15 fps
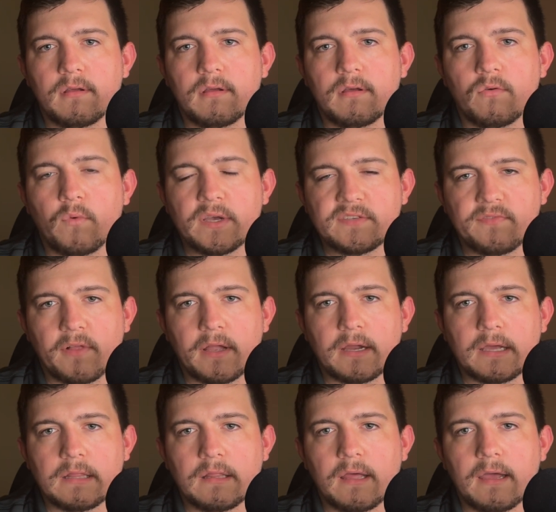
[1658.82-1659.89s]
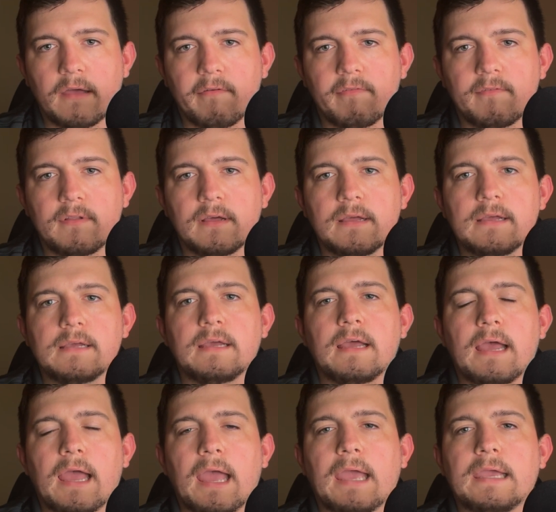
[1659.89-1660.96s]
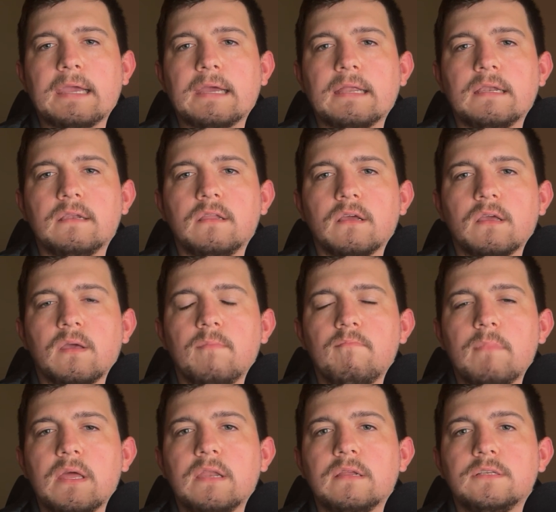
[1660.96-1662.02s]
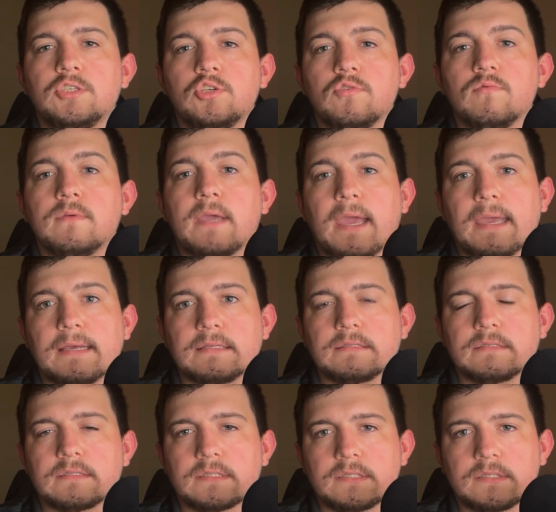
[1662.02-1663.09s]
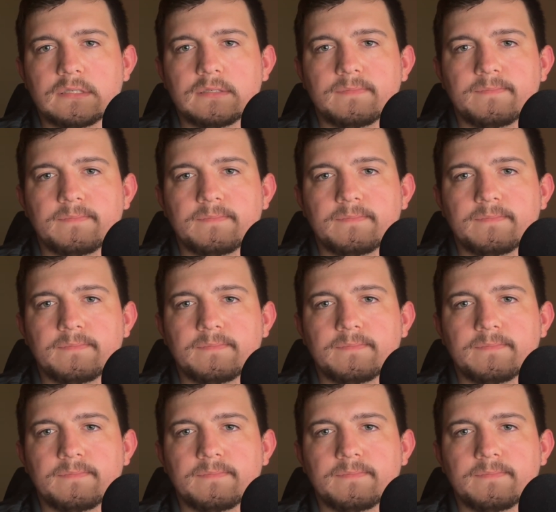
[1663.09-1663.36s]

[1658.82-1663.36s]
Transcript: Wes Flanagan left, and committed to Kansas.